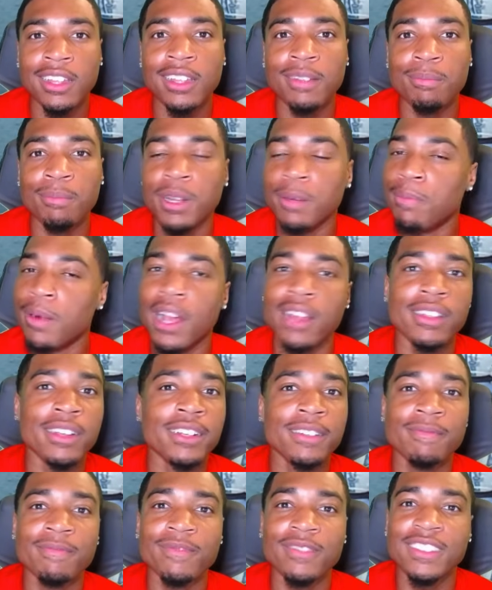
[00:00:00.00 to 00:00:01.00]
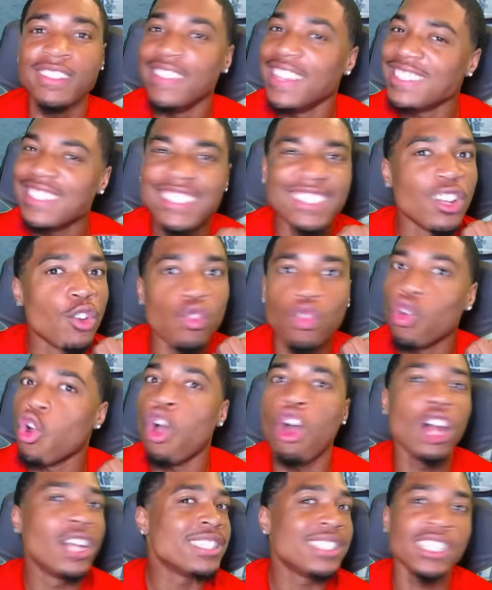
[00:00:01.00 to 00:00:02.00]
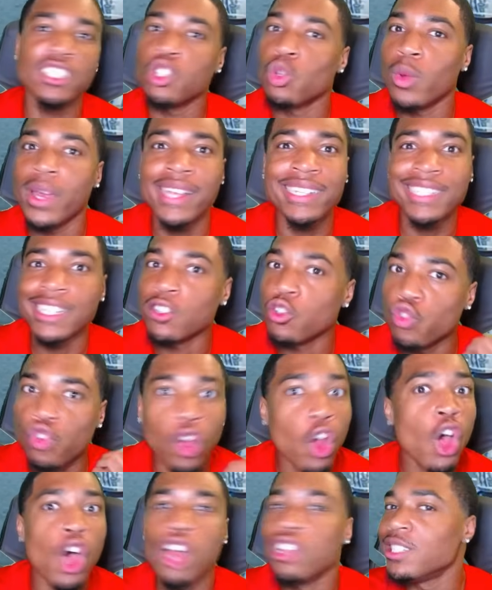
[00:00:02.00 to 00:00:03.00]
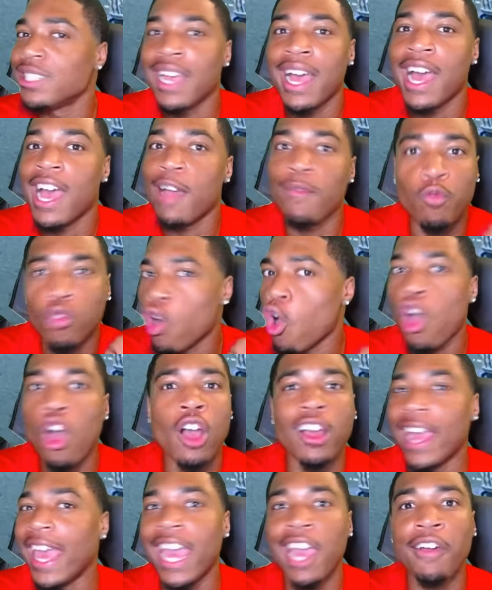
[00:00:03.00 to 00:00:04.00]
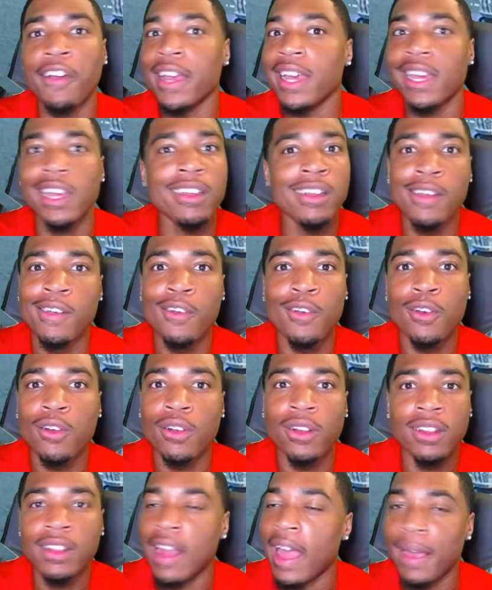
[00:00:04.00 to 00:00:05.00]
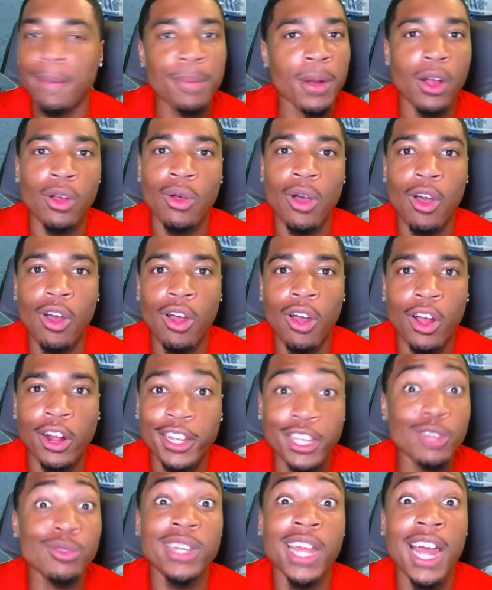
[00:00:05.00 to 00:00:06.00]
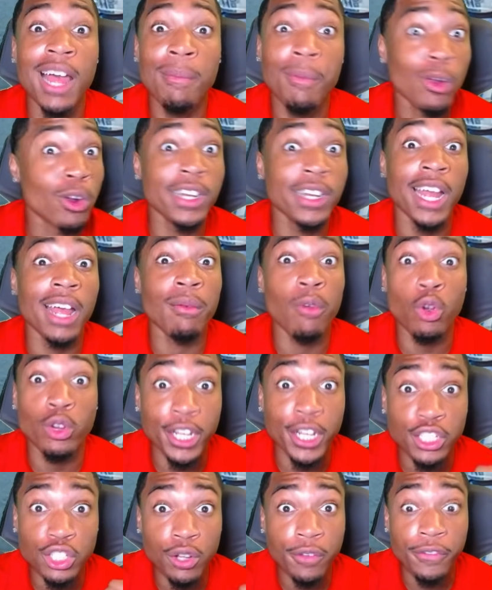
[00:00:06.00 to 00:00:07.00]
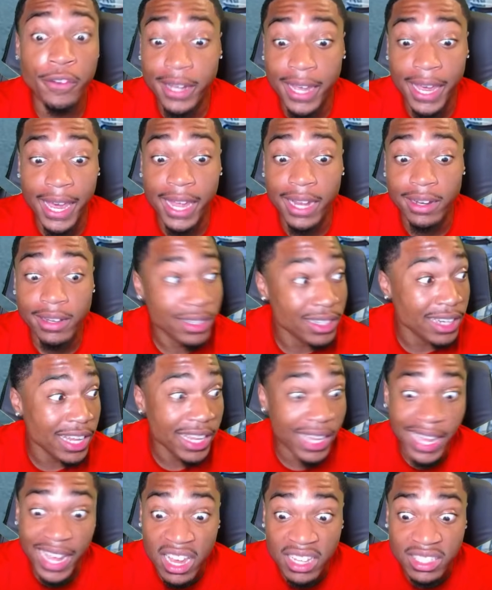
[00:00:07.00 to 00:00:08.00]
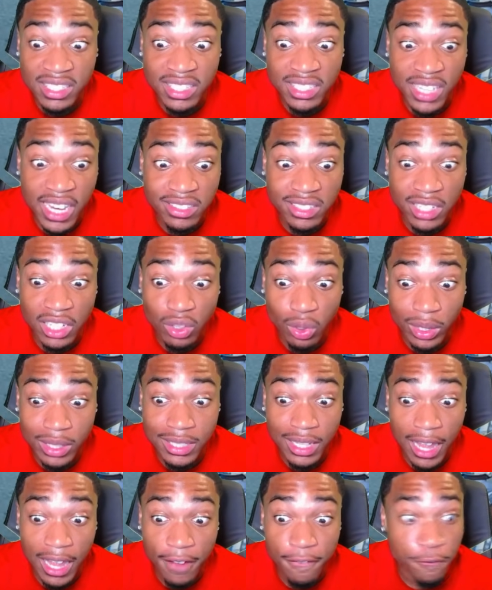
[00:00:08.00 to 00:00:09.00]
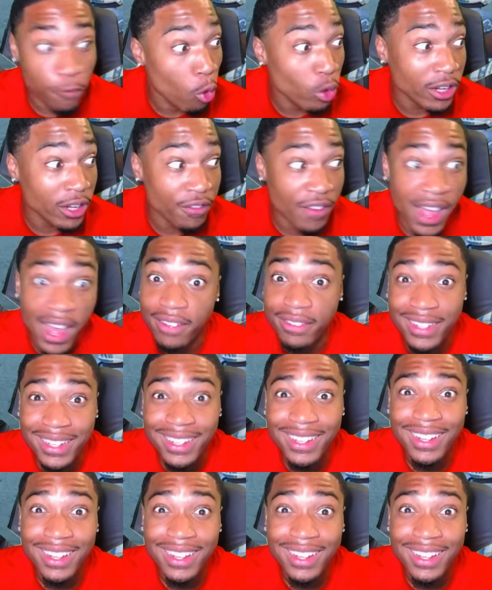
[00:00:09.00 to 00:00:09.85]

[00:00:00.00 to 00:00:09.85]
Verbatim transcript: But, brother, this is the wrong situation, wrong time, wrong area. Like, bro, are you dumb or dumb? Or did you forget, nigga, it's 63 to like 45.